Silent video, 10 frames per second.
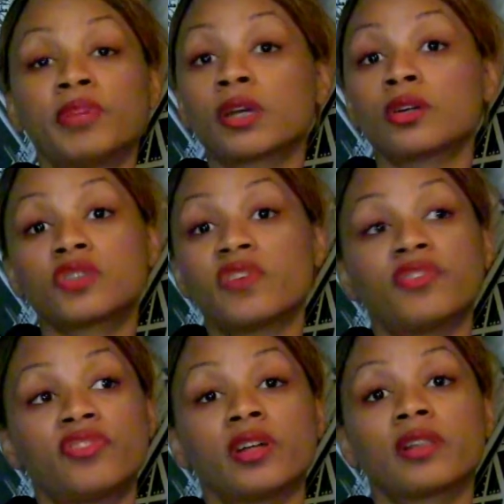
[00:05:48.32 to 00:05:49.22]
because they
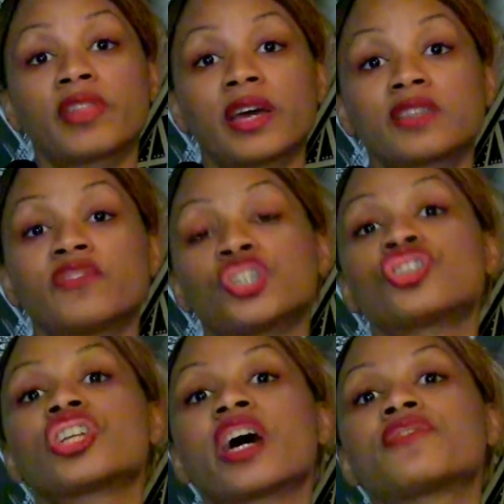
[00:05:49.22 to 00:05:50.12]
feel that they
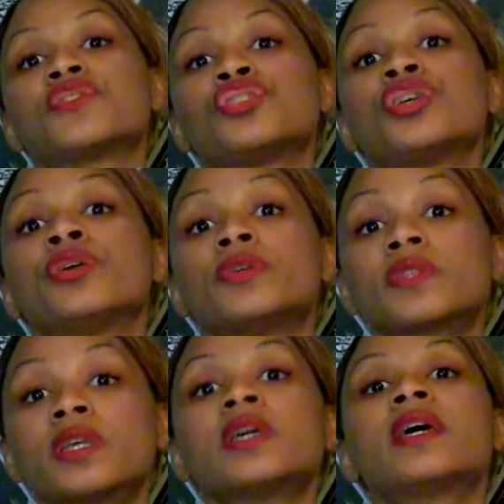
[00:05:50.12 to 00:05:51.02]
shouldn't have to choose.